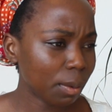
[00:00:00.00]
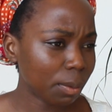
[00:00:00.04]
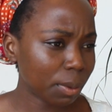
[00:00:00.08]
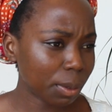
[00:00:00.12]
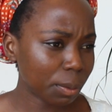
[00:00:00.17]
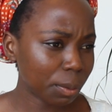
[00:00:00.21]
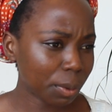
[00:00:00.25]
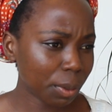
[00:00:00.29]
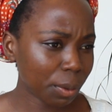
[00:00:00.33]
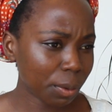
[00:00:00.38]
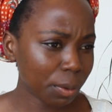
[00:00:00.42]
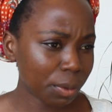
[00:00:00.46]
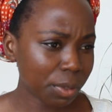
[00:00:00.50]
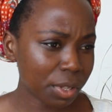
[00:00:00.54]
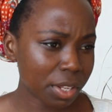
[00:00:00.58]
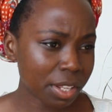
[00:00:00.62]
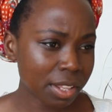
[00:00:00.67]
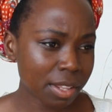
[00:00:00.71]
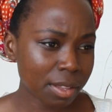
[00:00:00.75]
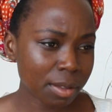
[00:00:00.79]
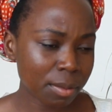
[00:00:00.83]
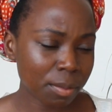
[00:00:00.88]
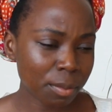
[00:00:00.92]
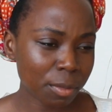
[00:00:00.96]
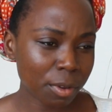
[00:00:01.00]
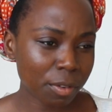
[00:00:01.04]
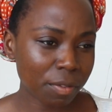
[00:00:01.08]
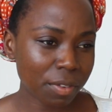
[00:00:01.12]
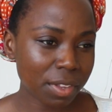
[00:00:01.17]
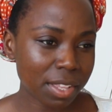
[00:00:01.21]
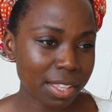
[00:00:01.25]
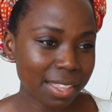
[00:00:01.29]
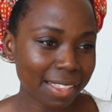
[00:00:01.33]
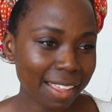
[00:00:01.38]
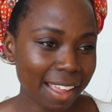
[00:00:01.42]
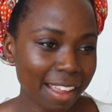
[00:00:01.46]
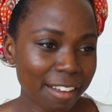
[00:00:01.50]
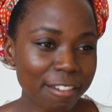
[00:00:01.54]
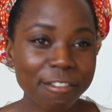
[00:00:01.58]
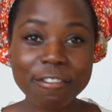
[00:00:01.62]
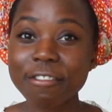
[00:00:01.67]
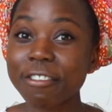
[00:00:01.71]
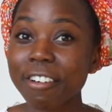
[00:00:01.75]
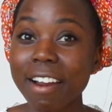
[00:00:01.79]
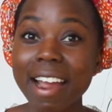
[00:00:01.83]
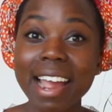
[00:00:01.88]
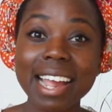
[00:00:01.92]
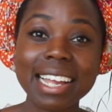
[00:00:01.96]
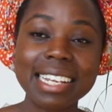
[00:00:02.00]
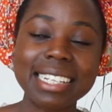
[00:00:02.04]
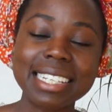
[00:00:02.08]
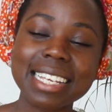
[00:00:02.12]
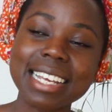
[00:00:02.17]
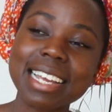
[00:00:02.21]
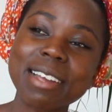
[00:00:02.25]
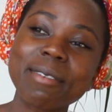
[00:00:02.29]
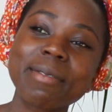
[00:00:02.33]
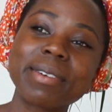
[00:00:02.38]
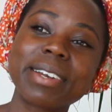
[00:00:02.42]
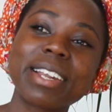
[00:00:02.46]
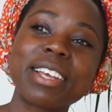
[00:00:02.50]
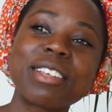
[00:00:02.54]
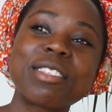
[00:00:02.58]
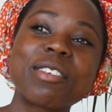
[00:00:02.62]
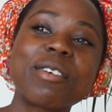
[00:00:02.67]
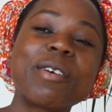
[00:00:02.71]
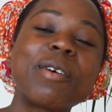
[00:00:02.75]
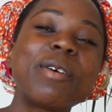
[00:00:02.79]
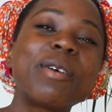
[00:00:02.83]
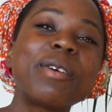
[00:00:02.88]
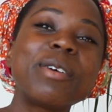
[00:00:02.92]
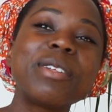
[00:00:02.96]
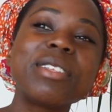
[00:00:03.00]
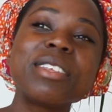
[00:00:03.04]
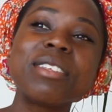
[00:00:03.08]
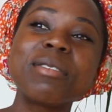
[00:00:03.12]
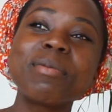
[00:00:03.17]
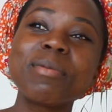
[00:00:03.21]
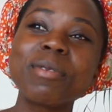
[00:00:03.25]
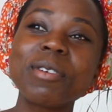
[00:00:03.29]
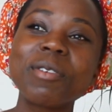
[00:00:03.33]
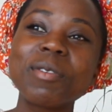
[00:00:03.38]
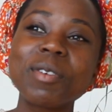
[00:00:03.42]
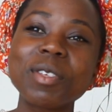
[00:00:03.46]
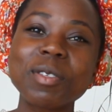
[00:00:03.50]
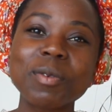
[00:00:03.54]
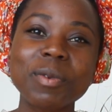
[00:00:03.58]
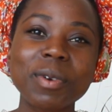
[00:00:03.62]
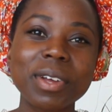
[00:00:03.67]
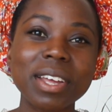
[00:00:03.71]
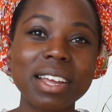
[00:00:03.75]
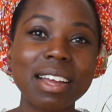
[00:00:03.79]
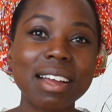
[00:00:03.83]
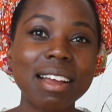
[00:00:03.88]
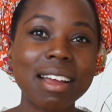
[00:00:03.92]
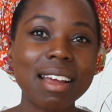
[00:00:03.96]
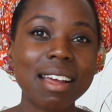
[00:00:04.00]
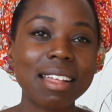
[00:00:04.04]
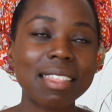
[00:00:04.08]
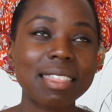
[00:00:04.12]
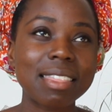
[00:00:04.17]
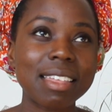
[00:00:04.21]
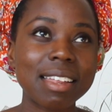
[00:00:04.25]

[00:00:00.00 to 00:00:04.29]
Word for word: what were all these movies like Friday when I saw all these movies where